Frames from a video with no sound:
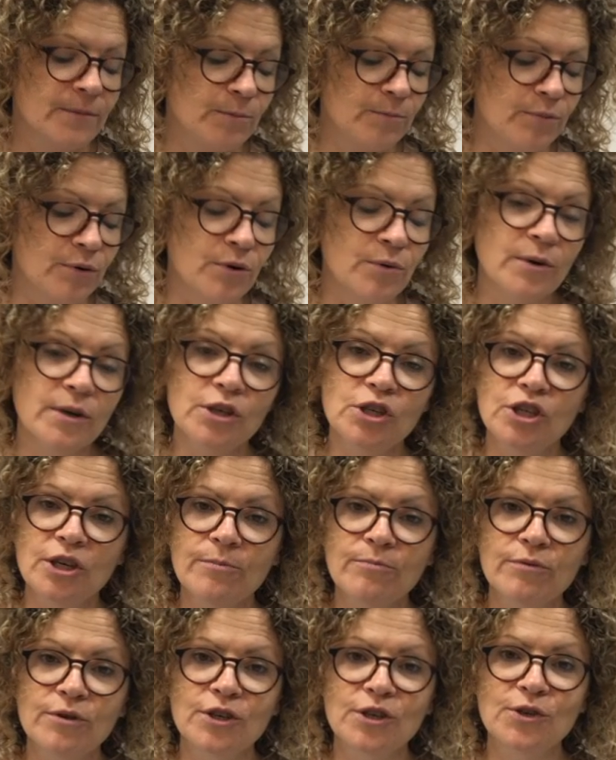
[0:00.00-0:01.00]
Puah and
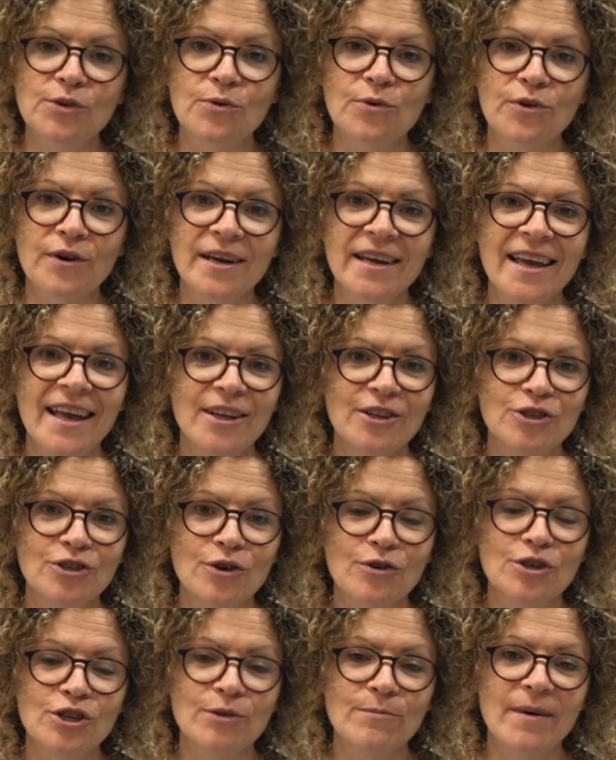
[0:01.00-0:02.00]
Shiphrah's story,
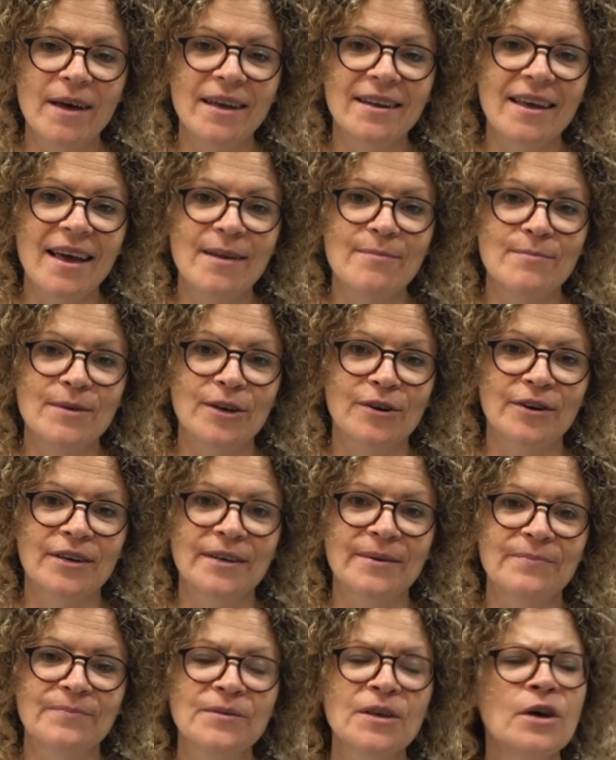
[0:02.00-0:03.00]
Jochebed and
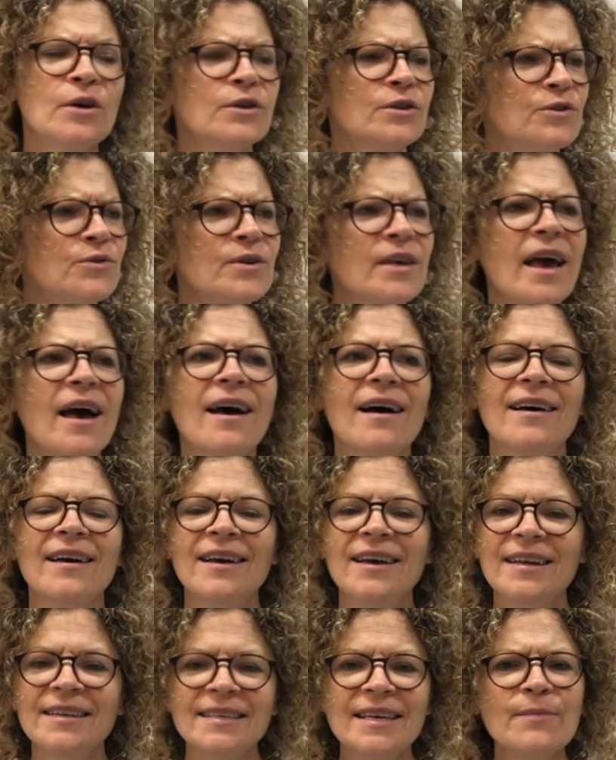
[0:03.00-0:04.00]
Miriam. So yeah,
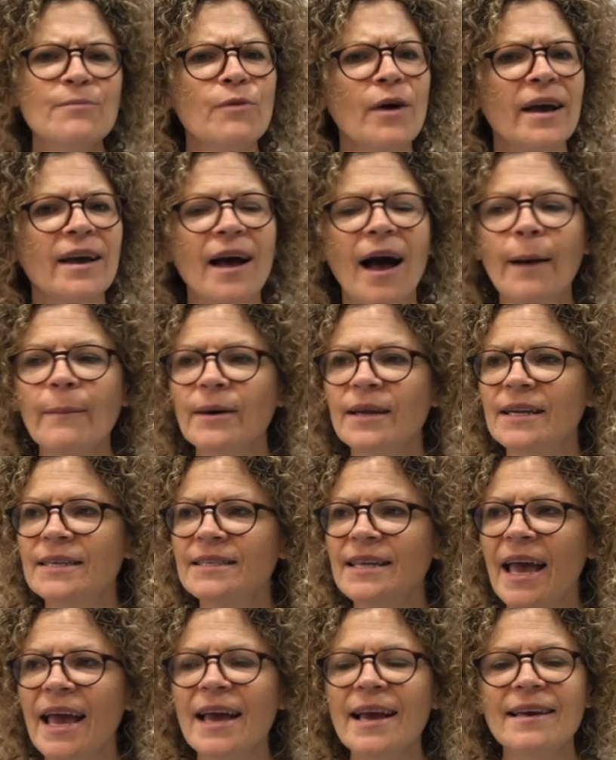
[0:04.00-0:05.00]
damn right, I'm gonna
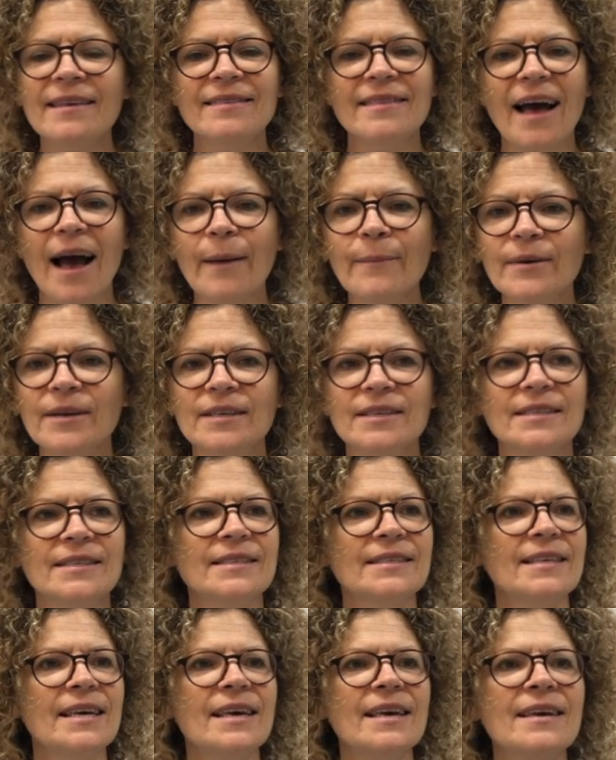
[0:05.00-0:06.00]
take, I'm gonna
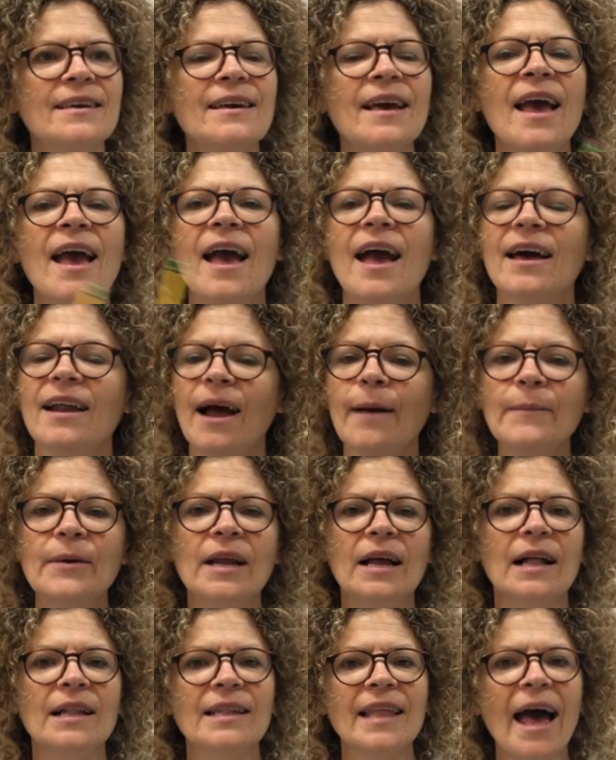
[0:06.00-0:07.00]
sing, and I'm gonna
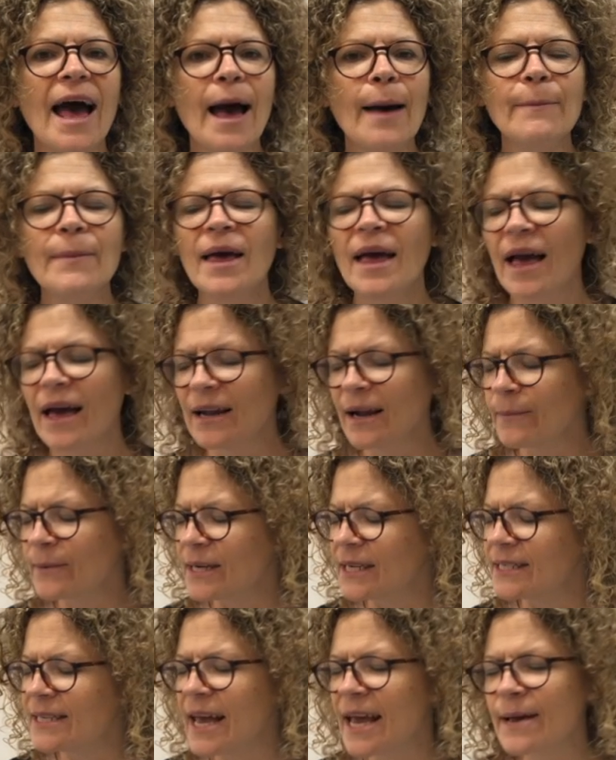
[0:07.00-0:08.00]
clap, and I'm gonna
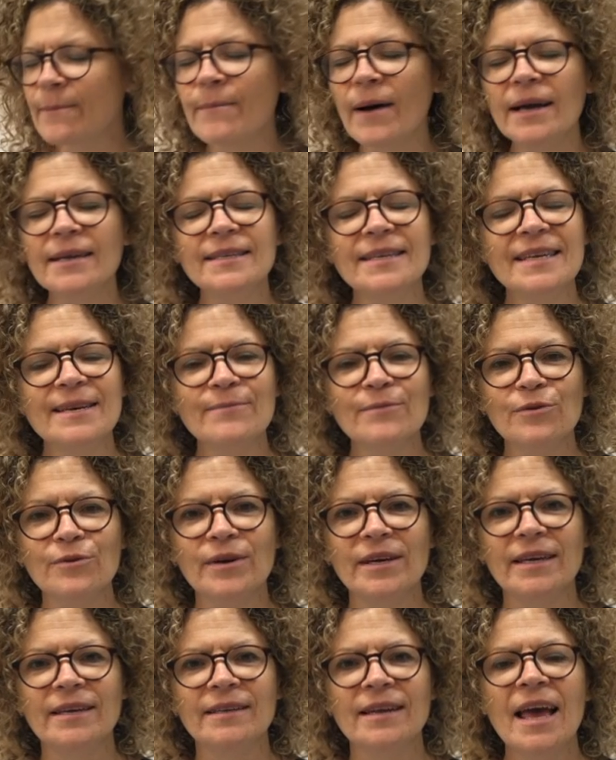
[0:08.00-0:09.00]
take my
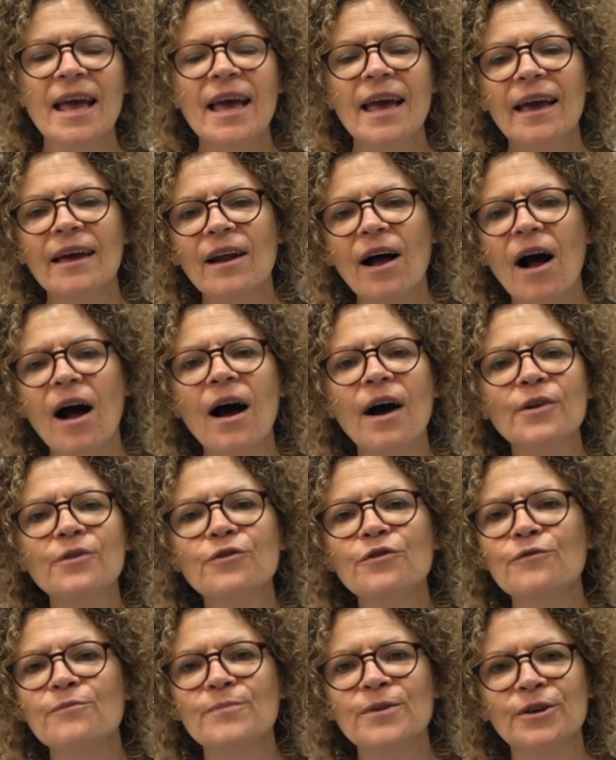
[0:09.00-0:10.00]
tambourine in honor
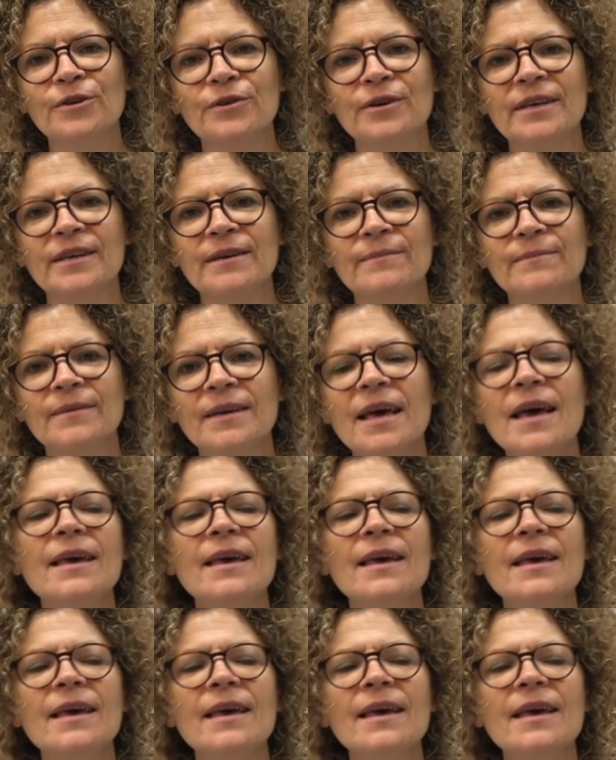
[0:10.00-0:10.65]
of Miriam.